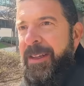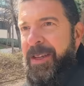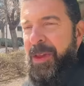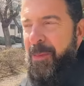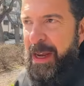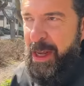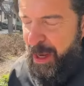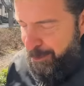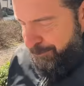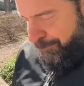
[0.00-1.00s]
to the
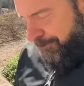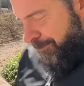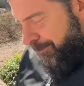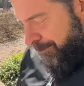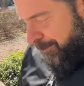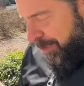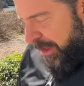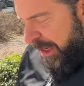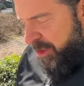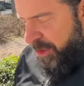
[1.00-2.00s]
media
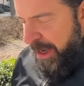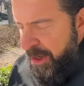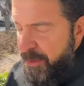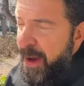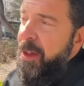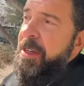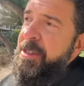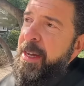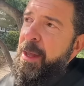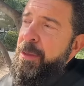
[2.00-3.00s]
yesterday on Navalny's
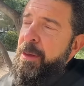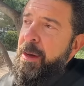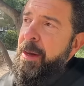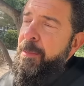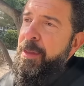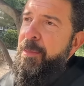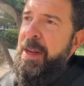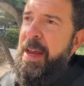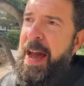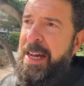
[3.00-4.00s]
death, the
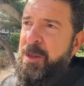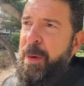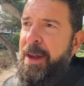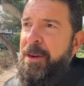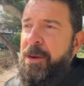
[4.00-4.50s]
media asked Biden a